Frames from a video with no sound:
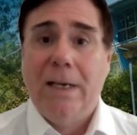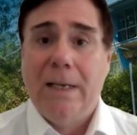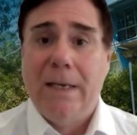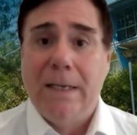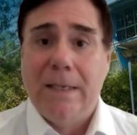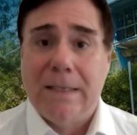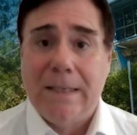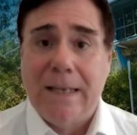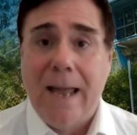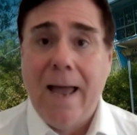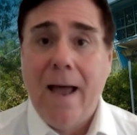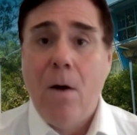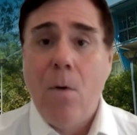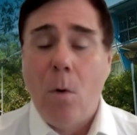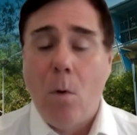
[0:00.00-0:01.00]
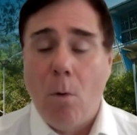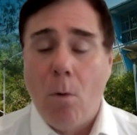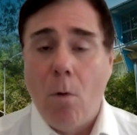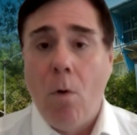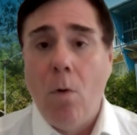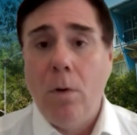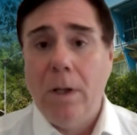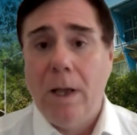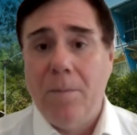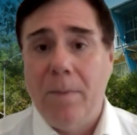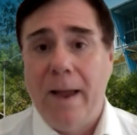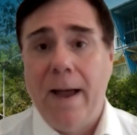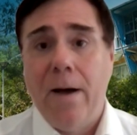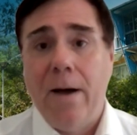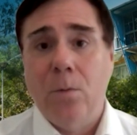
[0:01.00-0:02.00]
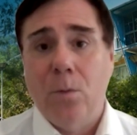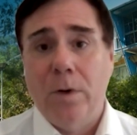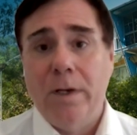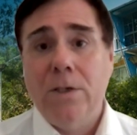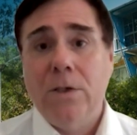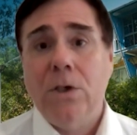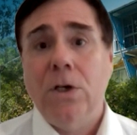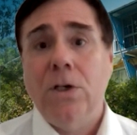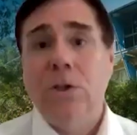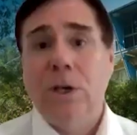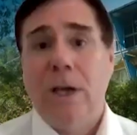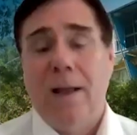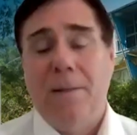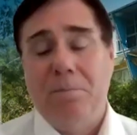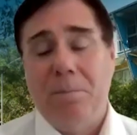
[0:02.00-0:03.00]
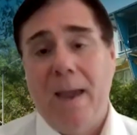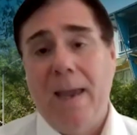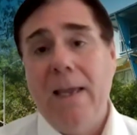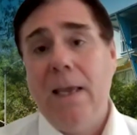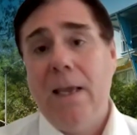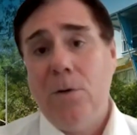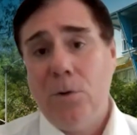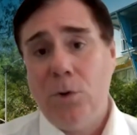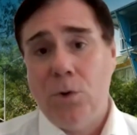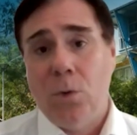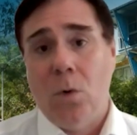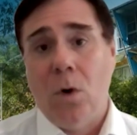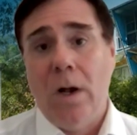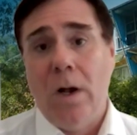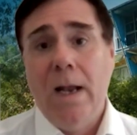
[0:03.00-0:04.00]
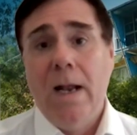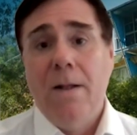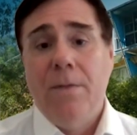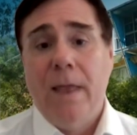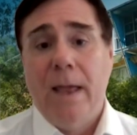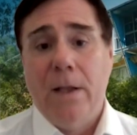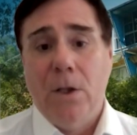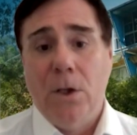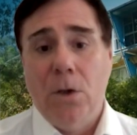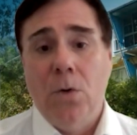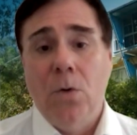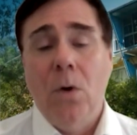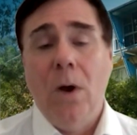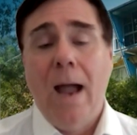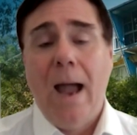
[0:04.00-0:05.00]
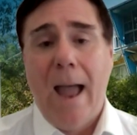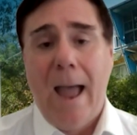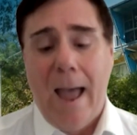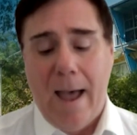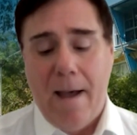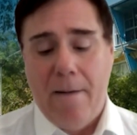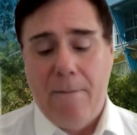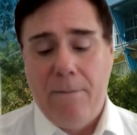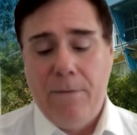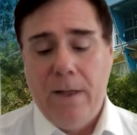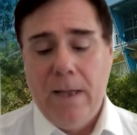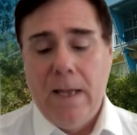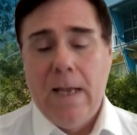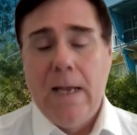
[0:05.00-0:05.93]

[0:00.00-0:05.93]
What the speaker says: It is now all about research and making sure that you have